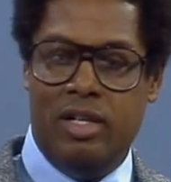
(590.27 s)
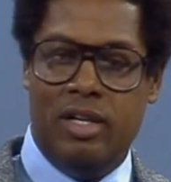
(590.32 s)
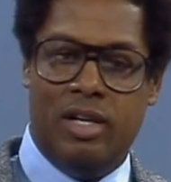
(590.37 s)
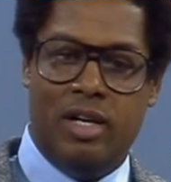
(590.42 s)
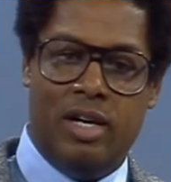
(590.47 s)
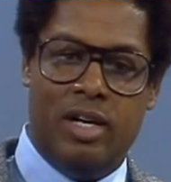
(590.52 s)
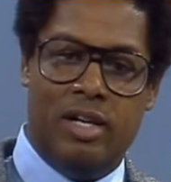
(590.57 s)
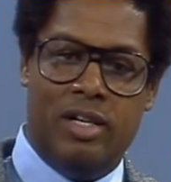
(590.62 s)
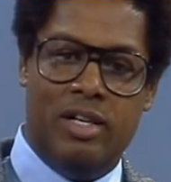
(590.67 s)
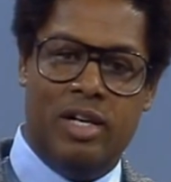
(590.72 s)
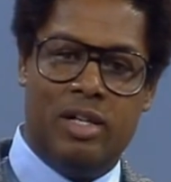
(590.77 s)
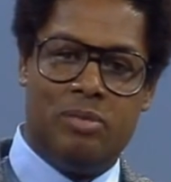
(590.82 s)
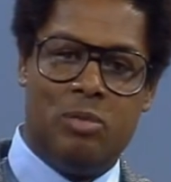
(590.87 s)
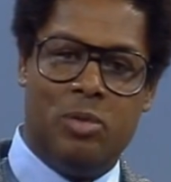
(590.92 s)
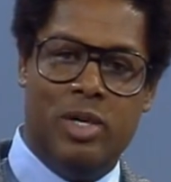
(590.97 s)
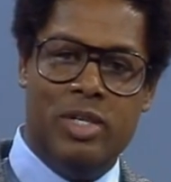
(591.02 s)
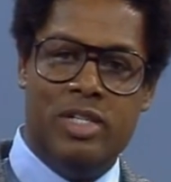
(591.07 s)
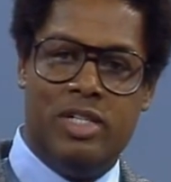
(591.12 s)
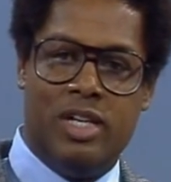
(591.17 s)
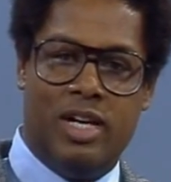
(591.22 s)
At
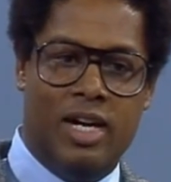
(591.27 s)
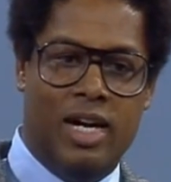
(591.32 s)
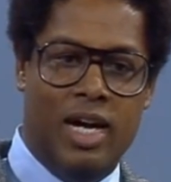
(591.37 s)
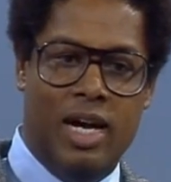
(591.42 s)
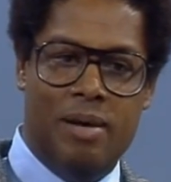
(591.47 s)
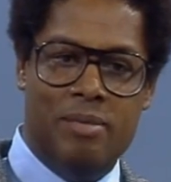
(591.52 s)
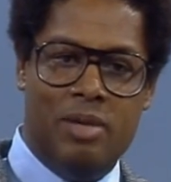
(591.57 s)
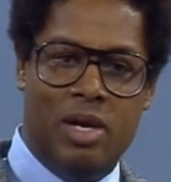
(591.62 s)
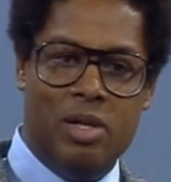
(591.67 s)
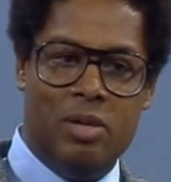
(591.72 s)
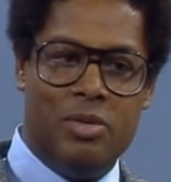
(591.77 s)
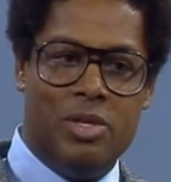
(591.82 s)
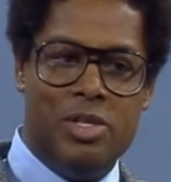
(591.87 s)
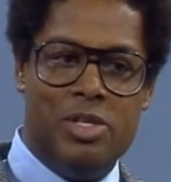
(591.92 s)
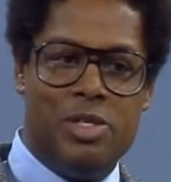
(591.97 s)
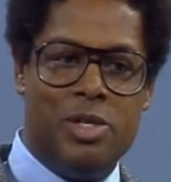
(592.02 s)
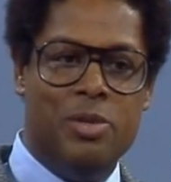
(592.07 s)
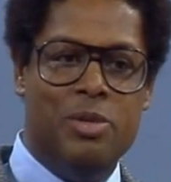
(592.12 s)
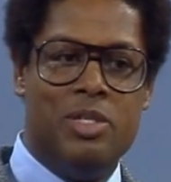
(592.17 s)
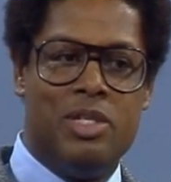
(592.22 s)
one time, not only were the
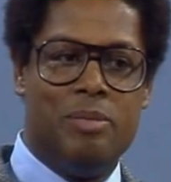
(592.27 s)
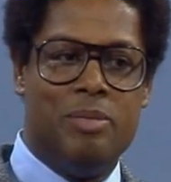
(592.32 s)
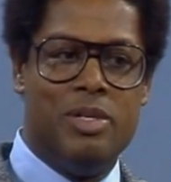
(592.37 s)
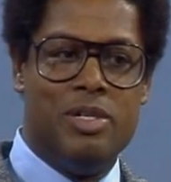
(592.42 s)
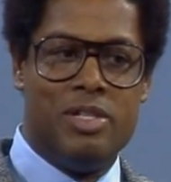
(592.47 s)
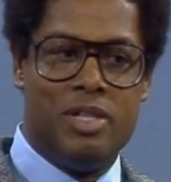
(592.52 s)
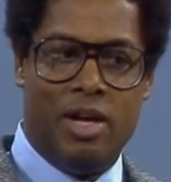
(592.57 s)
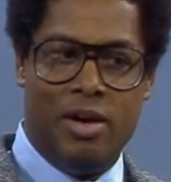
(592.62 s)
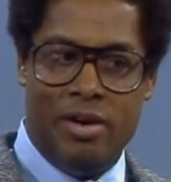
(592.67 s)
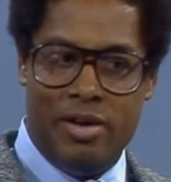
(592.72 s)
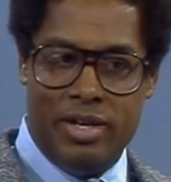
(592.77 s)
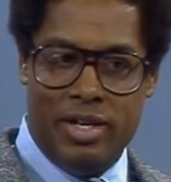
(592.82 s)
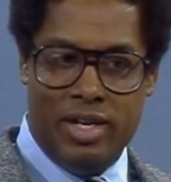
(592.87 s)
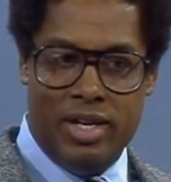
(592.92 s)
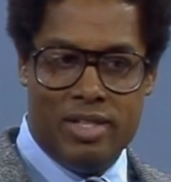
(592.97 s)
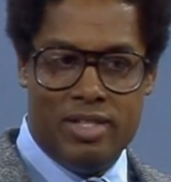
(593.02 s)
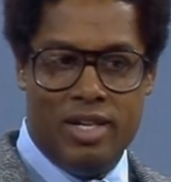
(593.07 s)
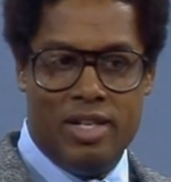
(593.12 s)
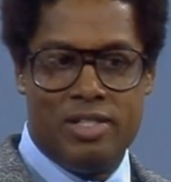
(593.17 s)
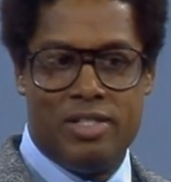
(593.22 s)
Jews a majority
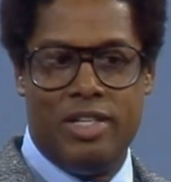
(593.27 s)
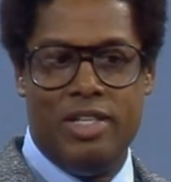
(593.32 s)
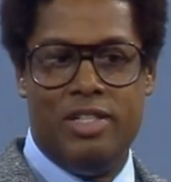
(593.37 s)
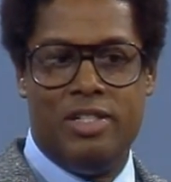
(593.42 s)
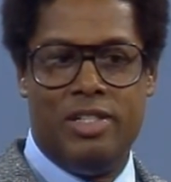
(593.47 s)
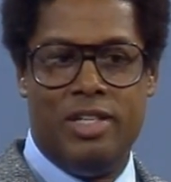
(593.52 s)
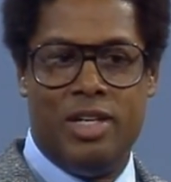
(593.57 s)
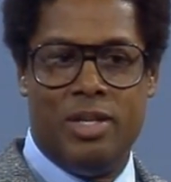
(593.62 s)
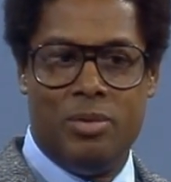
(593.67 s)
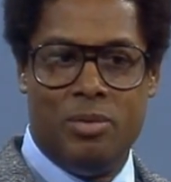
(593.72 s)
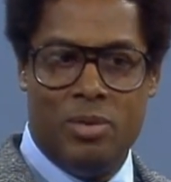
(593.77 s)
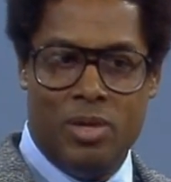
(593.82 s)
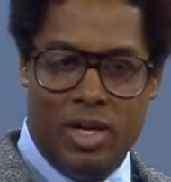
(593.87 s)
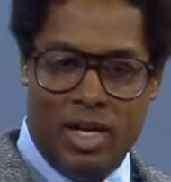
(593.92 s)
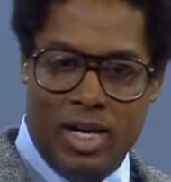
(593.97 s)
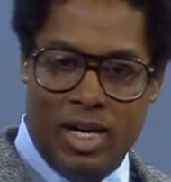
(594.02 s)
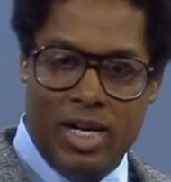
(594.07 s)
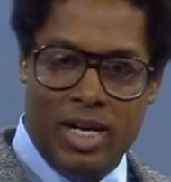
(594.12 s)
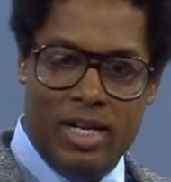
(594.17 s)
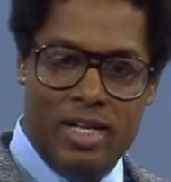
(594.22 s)
at
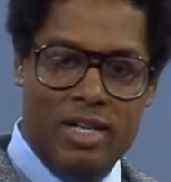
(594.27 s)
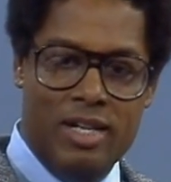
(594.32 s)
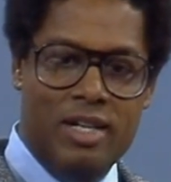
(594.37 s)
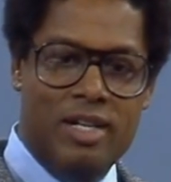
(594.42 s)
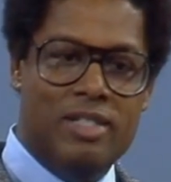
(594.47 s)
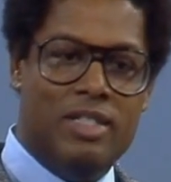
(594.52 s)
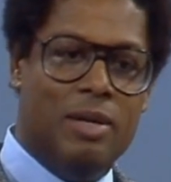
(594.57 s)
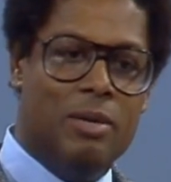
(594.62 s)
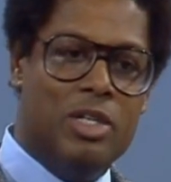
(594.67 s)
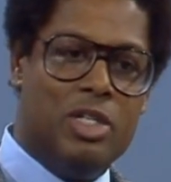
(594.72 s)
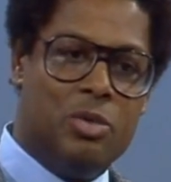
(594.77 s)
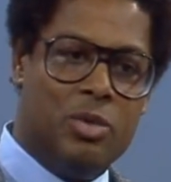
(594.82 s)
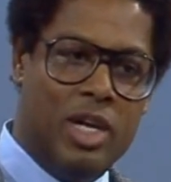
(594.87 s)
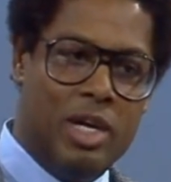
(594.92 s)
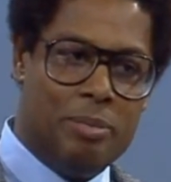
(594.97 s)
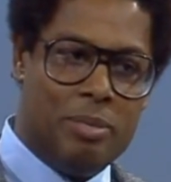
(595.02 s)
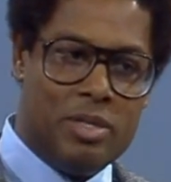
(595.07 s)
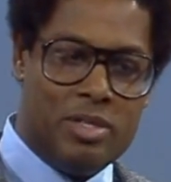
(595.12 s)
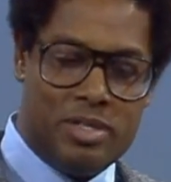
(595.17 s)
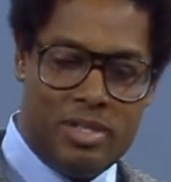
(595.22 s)
CCNY, they were
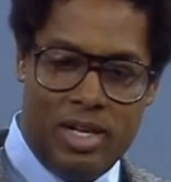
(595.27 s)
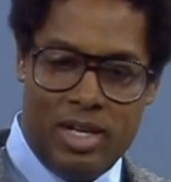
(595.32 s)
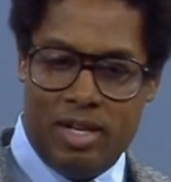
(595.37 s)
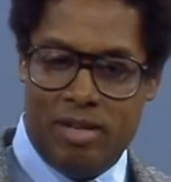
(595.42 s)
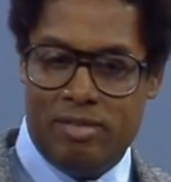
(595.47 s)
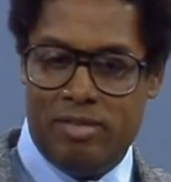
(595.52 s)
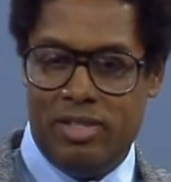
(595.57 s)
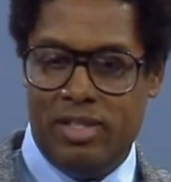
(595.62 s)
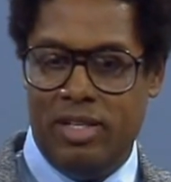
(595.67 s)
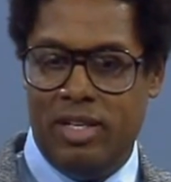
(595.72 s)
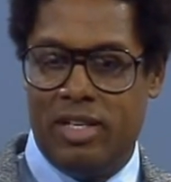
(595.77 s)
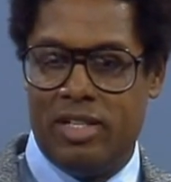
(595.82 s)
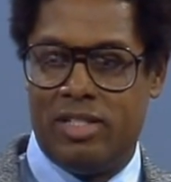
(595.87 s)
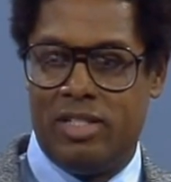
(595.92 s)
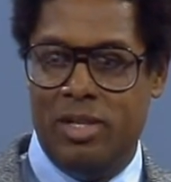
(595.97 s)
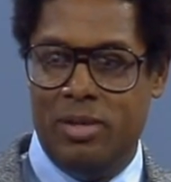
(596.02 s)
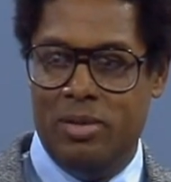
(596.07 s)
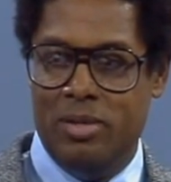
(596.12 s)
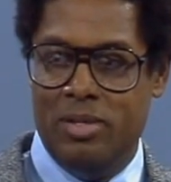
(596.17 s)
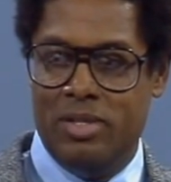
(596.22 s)
20% of the
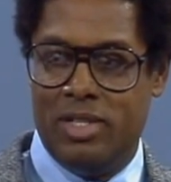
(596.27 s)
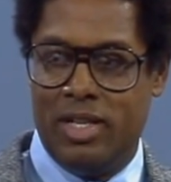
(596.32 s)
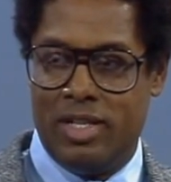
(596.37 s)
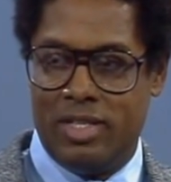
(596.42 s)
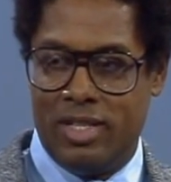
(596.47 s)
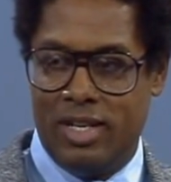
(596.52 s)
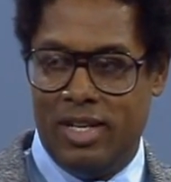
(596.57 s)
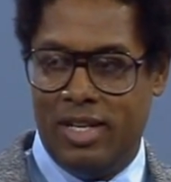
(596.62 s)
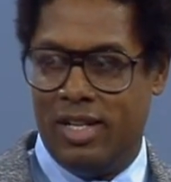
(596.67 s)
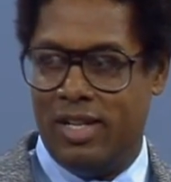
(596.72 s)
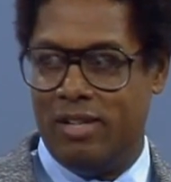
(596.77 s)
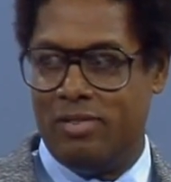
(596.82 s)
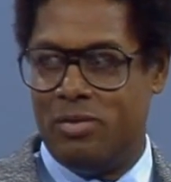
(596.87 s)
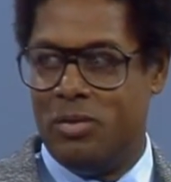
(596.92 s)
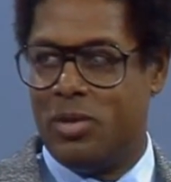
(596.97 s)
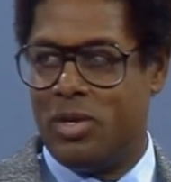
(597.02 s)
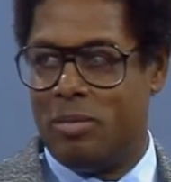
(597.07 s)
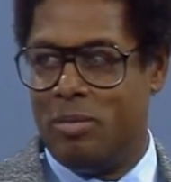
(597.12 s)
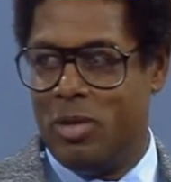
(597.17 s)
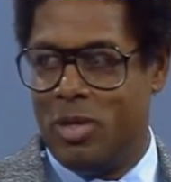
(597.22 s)
students at
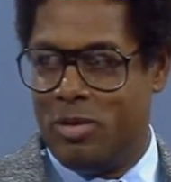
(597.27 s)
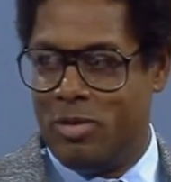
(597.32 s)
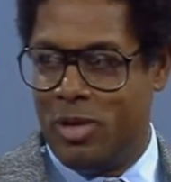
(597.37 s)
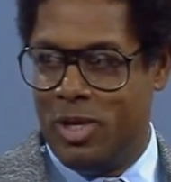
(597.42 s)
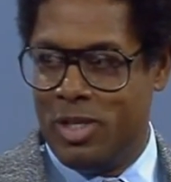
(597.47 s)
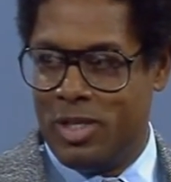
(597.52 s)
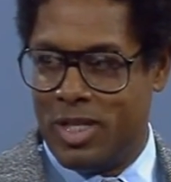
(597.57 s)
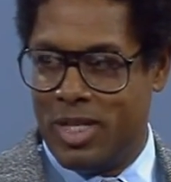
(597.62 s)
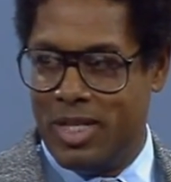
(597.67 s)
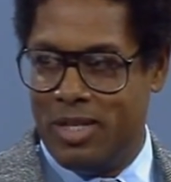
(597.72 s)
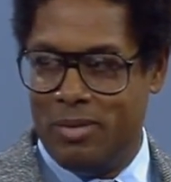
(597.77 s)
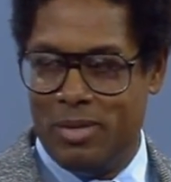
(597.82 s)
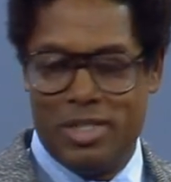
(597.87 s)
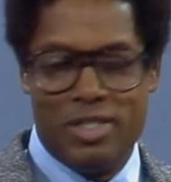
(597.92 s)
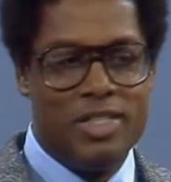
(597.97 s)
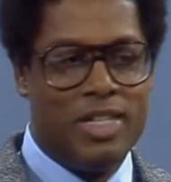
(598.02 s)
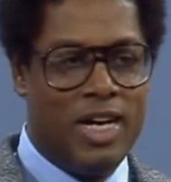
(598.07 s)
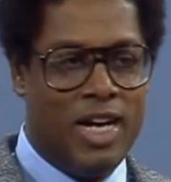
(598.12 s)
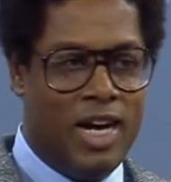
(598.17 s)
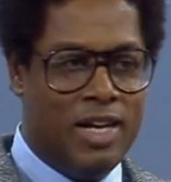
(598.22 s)
Fordham University, which
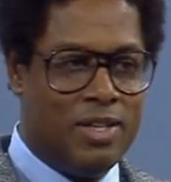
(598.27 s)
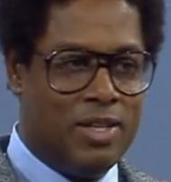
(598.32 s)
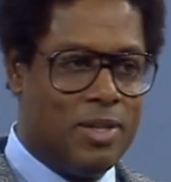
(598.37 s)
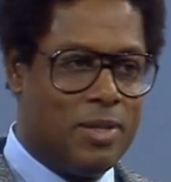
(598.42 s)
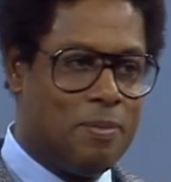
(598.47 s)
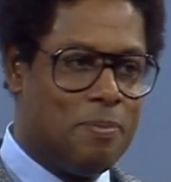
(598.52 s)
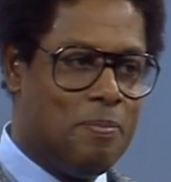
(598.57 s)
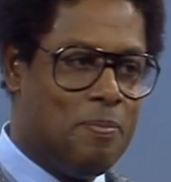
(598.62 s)
is Catholic.